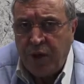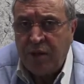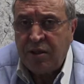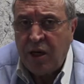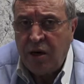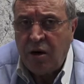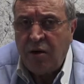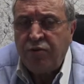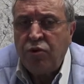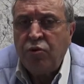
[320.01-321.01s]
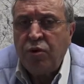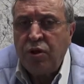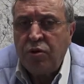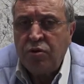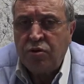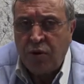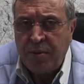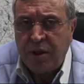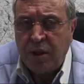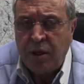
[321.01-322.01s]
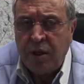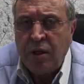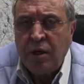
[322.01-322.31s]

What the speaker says: It's enough to reduce dramatically